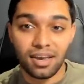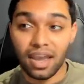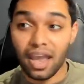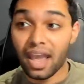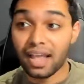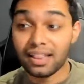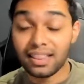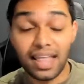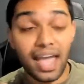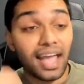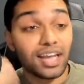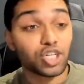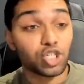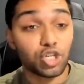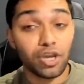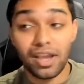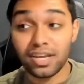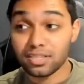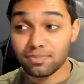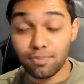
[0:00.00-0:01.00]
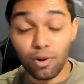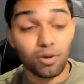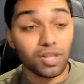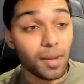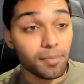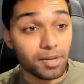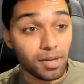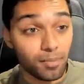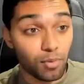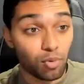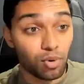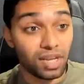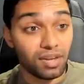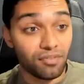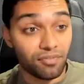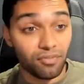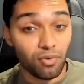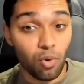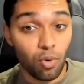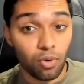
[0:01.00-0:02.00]
And then Shanks pulled up to
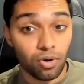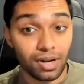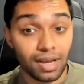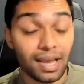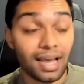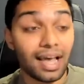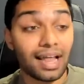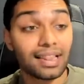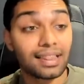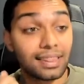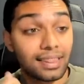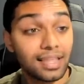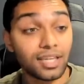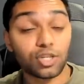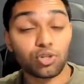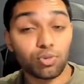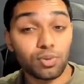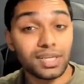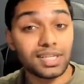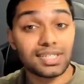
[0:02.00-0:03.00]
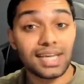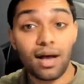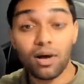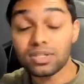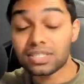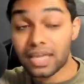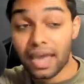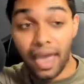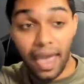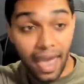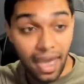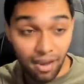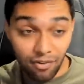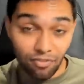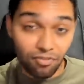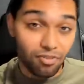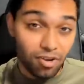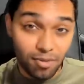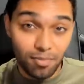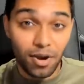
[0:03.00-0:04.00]
Marineford, literally tells
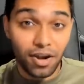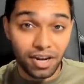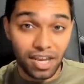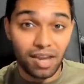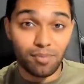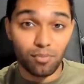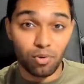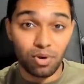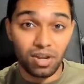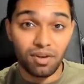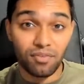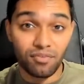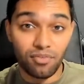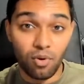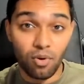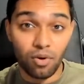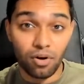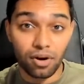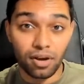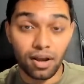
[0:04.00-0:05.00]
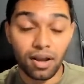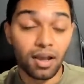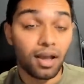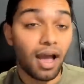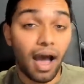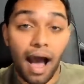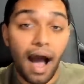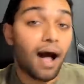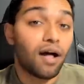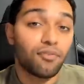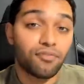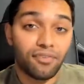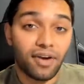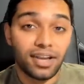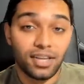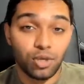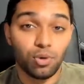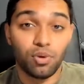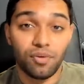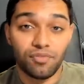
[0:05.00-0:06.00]
everybody at Marineford, I'll
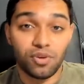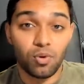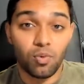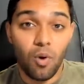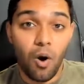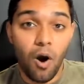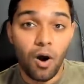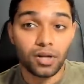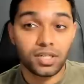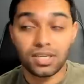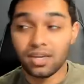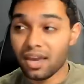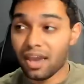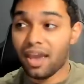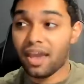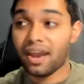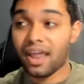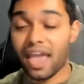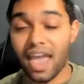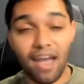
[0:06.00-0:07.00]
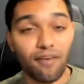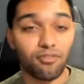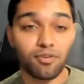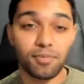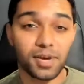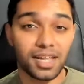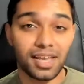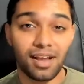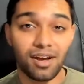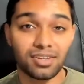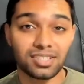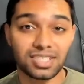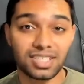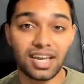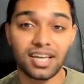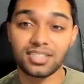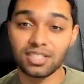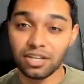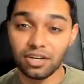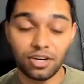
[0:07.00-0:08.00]
fight you if you want, and everybody else
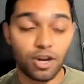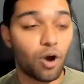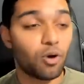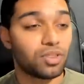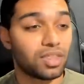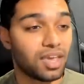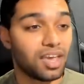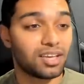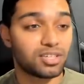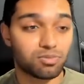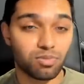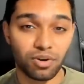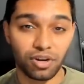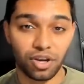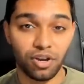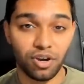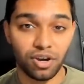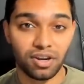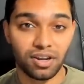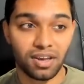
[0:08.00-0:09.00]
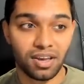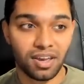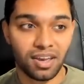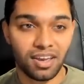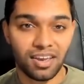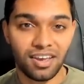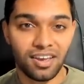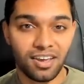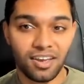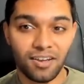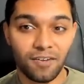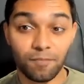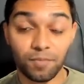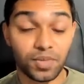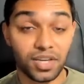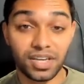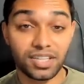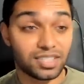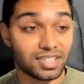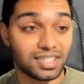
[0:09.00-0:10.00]
says, no thanks, we're good.
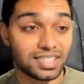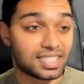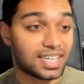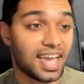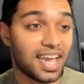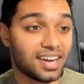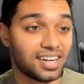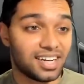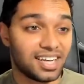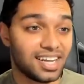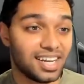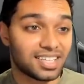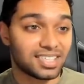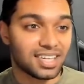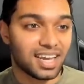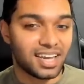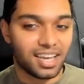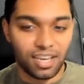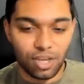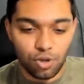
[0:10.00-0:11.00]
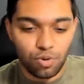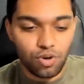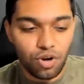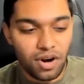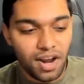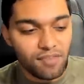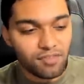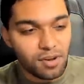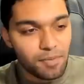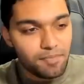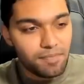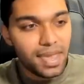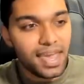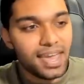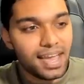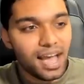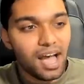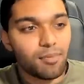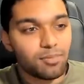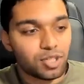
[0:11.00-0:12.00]
It's insanity. It's like, you don't have to
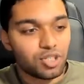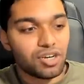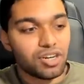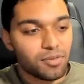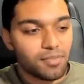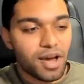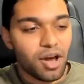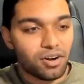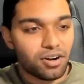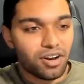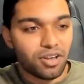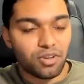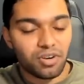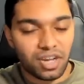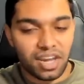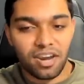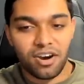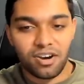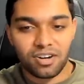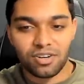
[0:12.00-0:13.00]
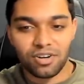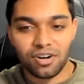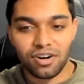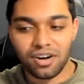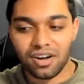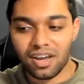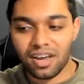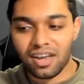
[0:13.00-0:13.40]
make up shit about another character.